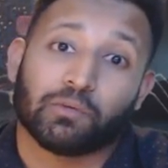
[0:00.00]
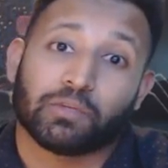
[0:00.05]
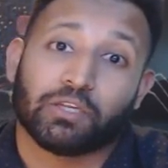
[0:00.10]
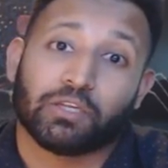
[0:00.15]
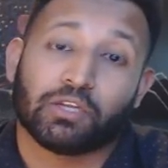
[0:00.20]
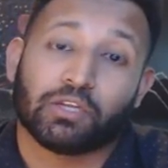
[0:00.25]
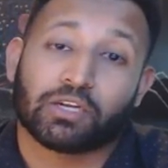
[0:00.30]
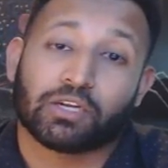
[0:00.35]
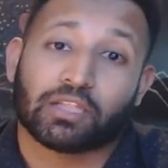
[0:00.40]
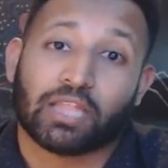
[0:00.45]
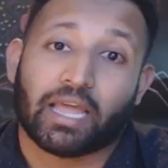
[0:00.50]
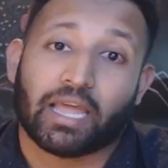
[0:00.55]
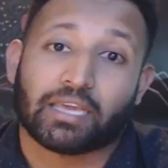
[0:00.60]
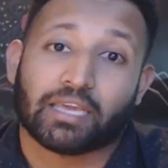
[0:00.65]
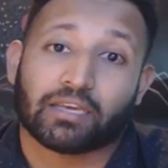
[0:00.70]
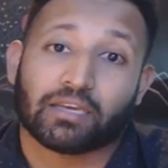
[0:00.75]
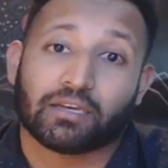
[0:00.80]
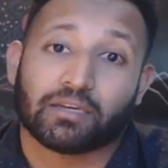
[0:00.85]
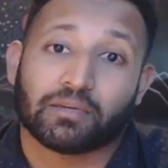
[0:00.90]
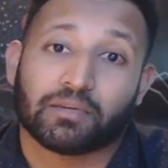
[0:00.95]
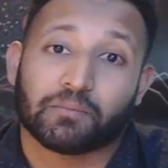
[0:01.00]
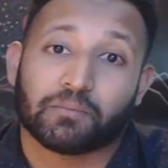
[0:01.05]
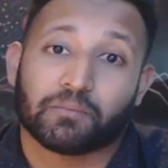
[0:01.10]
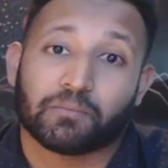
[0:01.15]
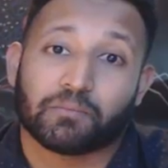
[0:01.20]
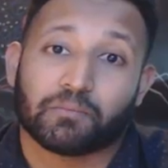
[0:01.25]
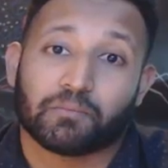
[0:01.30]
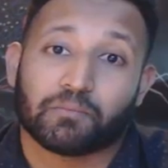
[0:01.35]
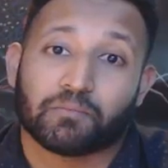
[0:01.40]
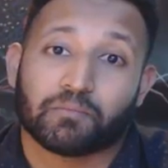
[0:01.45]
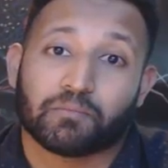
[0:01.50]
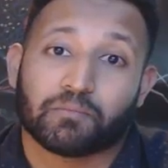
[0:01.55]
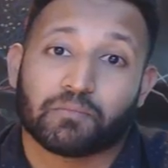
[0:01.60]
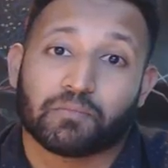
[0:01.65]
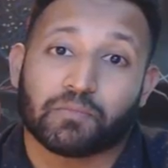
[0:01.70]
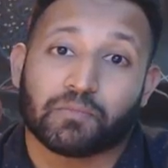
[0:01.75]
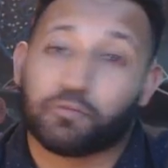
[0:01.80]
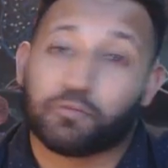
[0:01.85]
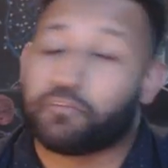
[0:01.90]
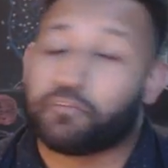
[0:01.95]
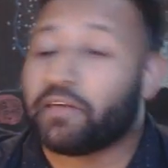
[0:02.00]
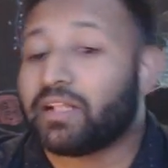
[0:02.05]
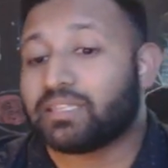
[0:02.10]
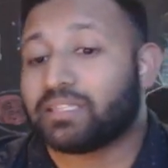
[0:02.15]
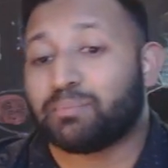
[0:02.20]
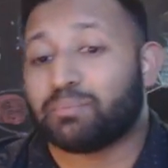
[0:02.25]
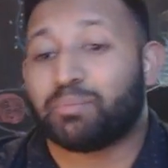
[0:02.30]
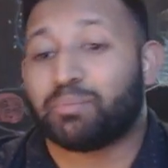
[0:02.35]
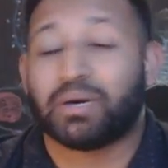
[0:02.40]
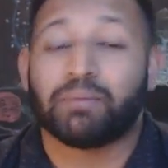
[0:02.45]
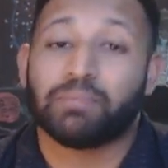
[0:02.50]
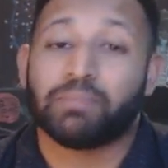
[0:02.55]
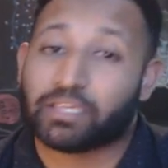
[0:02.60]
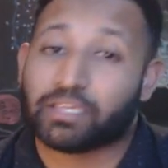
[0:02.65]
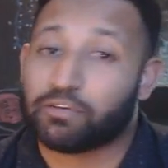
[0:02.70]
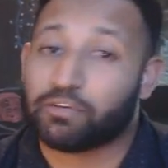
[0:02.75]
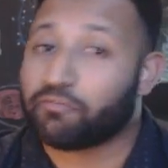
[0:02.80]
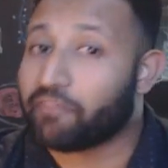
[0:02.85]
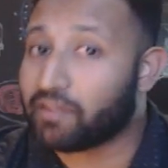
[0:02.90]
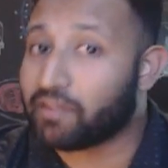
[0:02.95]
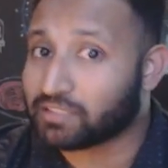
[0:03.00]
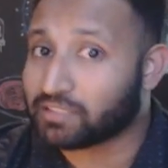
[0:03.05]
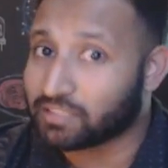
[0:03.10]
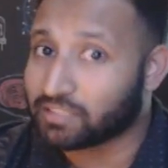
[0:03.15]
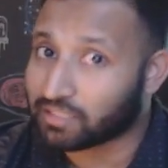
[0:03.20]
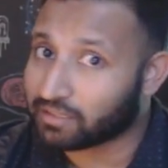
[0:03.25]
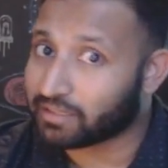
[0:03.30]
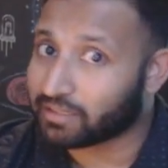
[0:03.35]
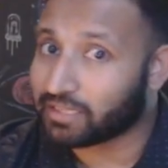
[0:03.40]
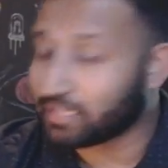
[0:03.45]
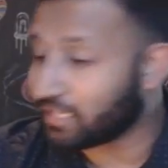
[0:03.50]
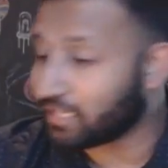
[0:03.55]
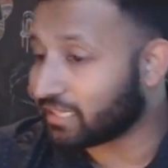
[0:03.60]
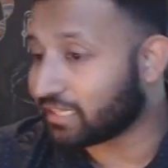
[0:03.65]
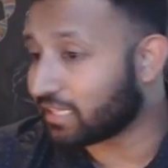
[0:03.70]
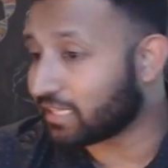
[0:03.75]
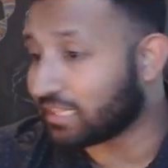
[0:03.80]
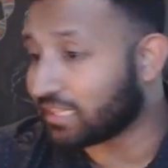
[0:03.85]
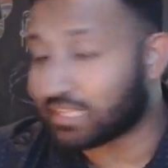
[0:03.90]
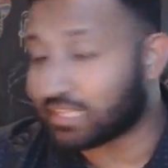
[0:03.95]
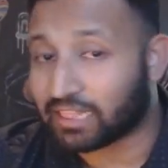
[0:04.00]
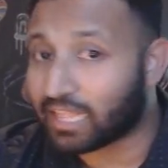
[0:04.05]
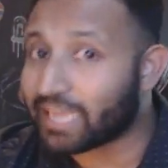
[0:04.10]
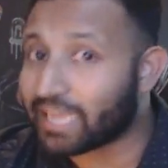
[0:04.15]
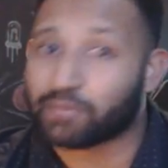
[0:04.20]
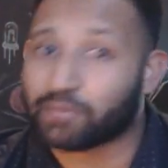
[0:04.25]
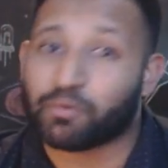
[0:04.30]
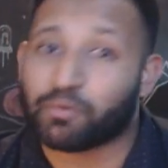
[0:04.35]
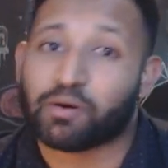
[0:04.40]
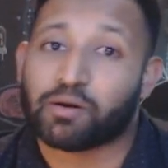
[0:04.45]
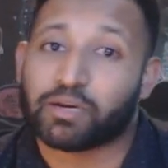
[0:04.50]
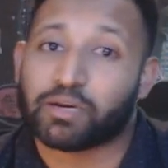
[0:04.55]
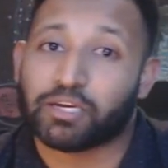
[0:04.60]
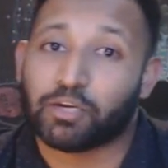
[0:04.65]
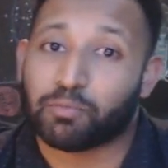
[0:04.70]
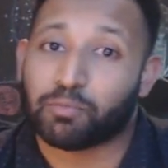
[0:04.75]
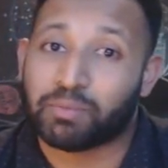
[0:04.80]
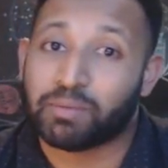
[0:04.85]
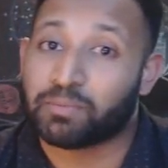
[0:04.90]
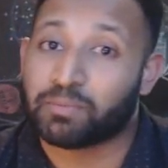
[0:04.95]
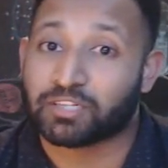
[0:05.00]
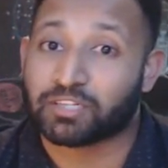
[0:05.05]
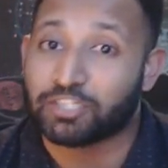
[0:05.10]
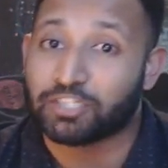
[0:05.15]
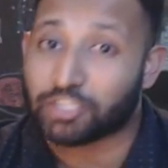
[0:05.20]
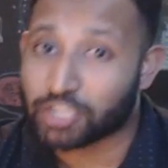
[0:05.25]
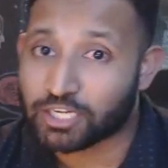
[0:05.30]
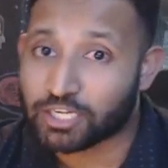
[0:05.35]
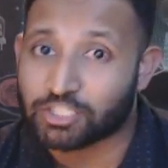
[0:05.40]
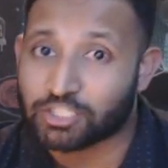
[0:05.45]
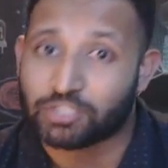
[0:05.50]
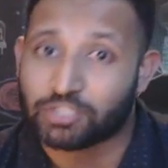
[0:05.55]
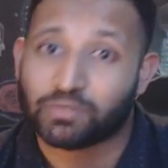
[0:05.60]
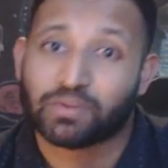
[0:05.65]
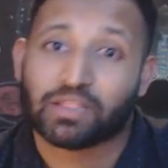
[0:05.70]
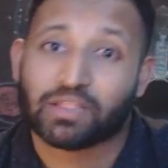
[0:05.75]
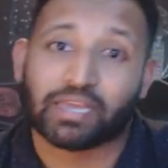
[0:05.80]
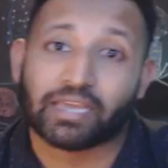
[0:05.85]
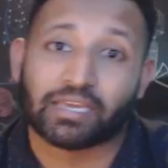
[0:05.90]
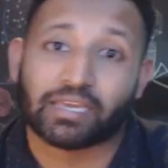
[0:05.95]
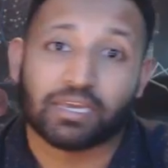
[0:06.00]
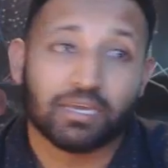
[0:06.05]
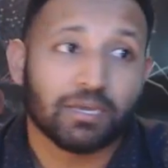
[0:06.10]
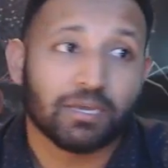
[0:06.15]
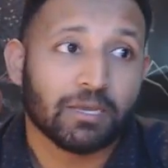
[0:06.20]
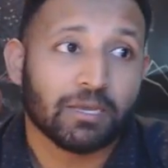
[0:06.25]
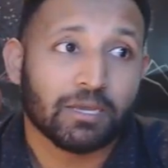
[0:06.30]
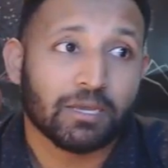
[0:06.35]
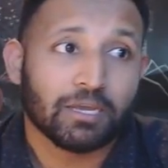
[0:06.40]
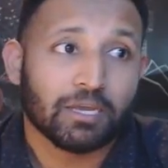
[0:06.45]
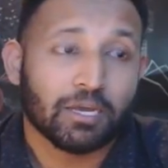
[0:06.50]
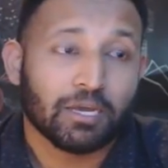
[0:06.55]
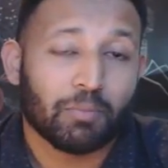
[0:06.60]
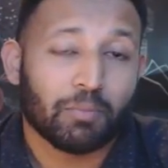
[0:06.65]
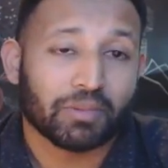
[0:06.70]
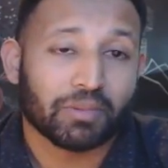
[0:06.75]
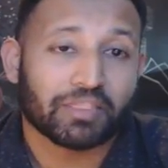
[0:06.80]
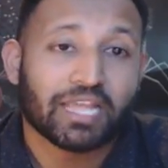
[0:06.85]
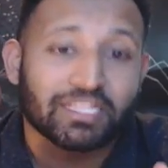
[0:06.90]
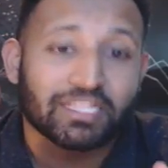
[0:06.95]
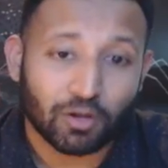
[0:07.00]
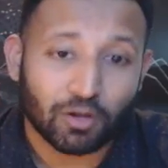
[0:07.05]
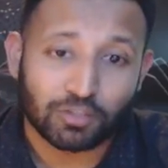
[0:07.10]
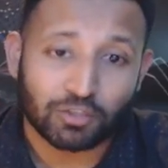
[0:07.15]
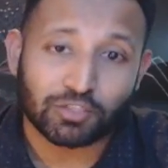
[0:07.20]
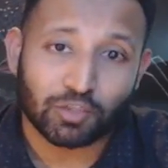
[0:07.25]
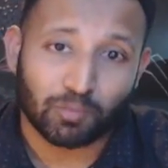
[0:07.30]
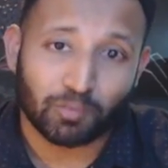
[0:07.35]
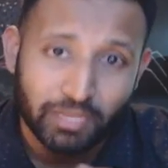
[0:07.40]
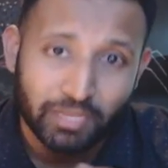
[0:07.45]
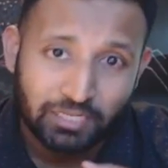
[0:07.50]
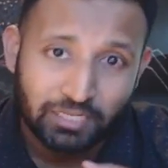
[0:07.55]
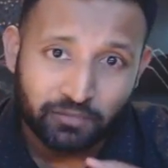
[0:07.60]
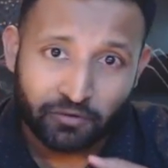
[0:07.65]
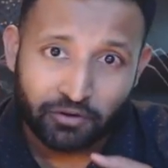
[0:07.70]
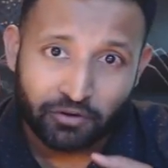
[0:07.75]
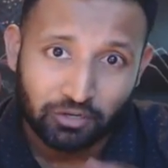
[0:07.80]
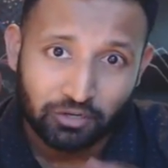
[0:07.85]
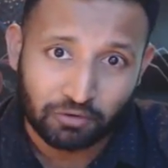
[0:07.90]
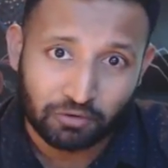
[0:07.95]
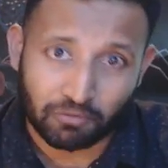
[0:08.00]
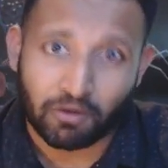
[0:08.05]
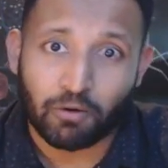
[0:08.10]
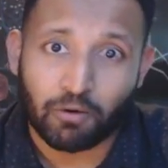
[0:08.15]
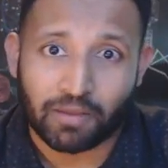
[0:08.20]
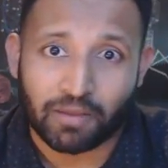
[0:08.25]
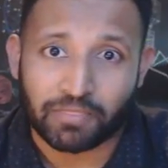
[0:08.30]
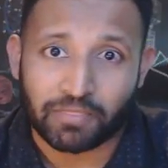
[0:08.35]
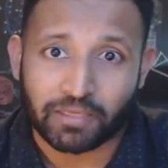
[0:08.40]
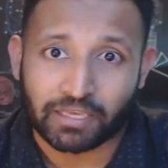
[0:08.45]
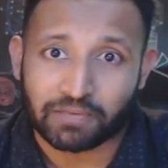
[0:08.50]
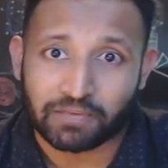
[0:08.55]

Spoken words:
You look like you failed in public. You failed in the light where people can judge you and like. But that's also the place where you grow, I think.